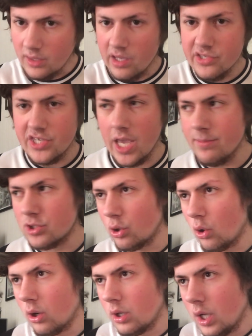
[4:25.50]
It seems,
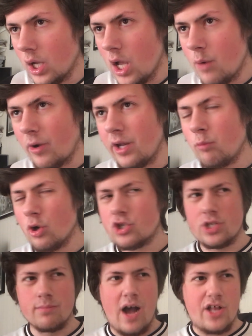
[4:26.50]
when you watch
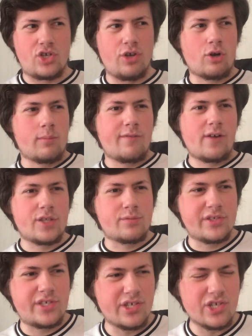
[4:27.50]
the match, you come off
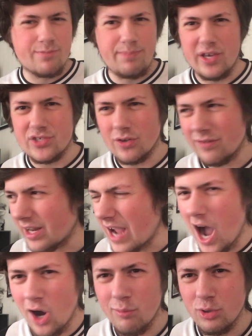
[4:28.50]
afterwards, you're just pissed off. You're like,
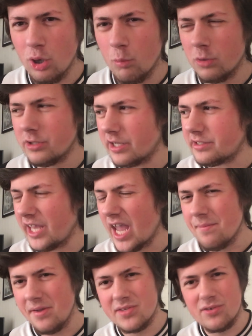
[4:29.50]
how have we not won that
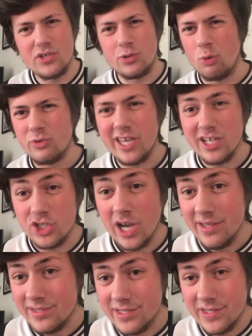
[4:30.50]
game? And it's because you don't take
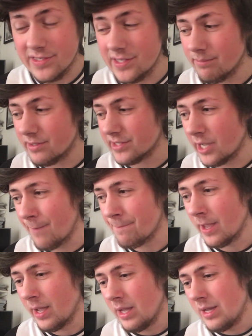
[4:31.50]
chances, as simple as that.
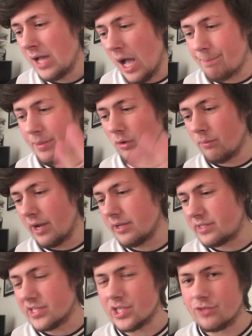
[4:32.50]
And people might
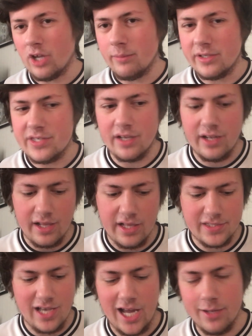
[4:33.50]
disagree with me, saying, like,
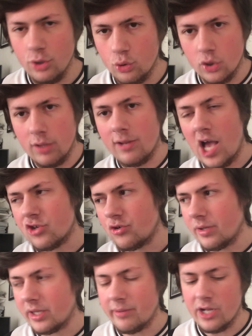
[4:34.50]
listen, Addy, we don't even live
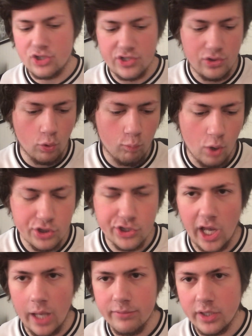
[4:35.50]
stream the matches, you don't watch the
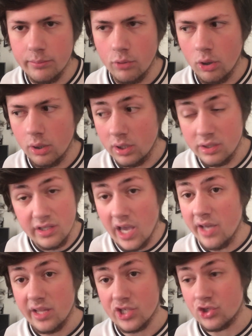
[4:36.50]
games anymore.
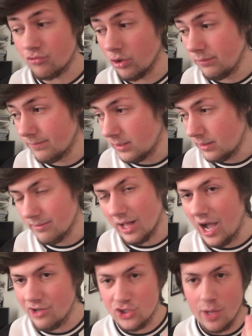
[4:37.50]
Yeah, that's true.
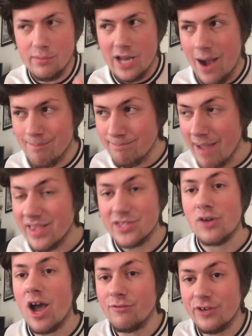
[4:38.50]
I generally have
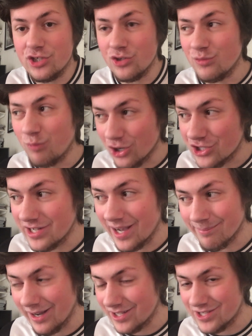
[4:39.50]
mental health issues watching that
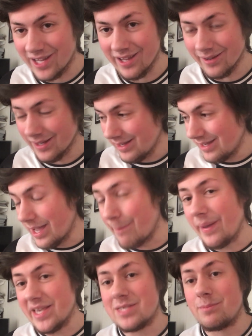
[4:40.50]
match. Like, it
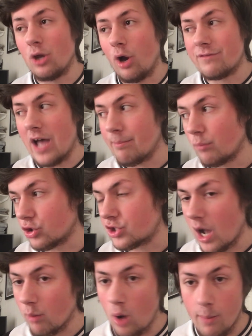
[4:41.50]
pisses me off that much.
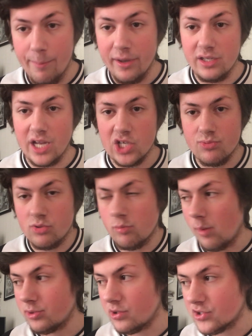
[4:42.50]
I'd rather be in the Xbox,
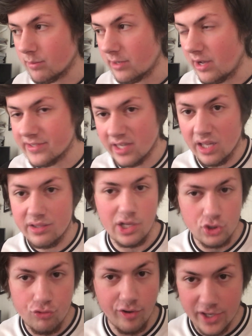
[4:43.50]
rather do something else. Like, it
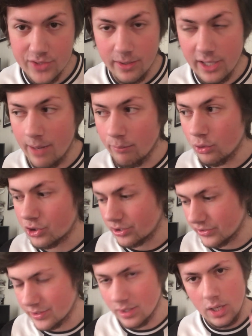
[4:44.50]
triggers me that much
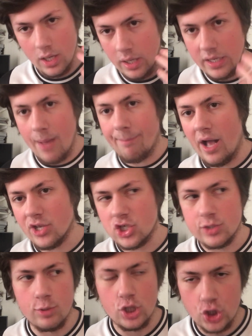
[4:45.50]
because them
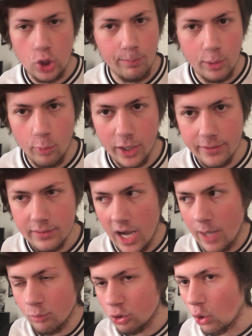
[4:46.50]
matches we should be winning,
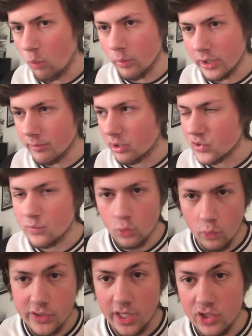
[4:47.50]
and we don't win it because we
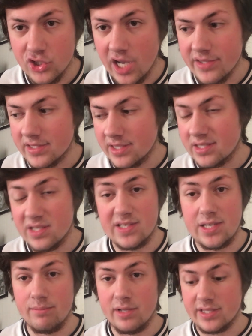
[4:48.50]
don't take chances. It's as
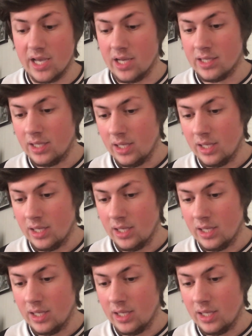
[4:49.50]
simple as that.